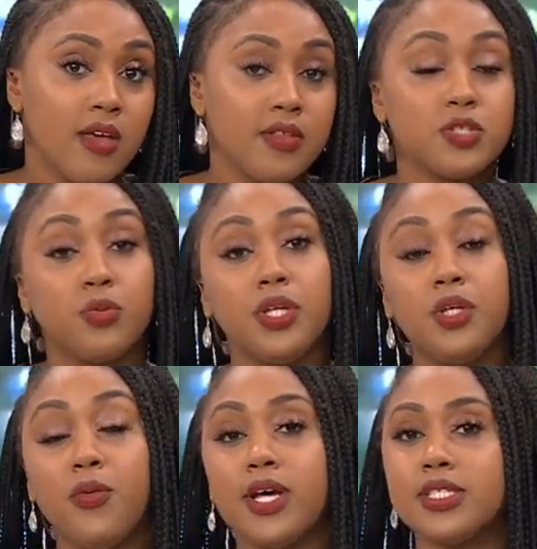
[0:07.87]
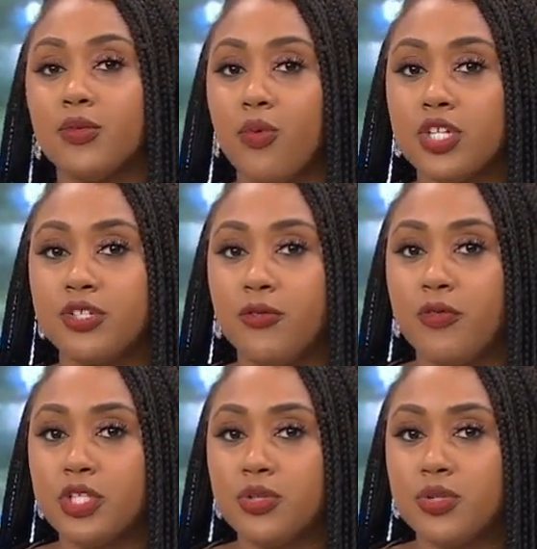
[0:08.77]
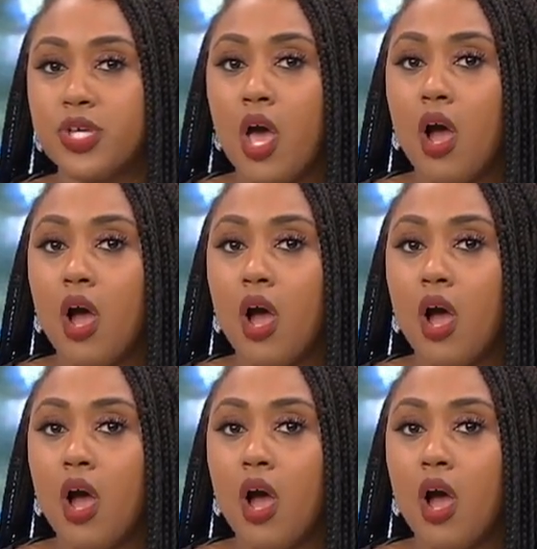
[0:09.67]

This week, U.S. and Russian officials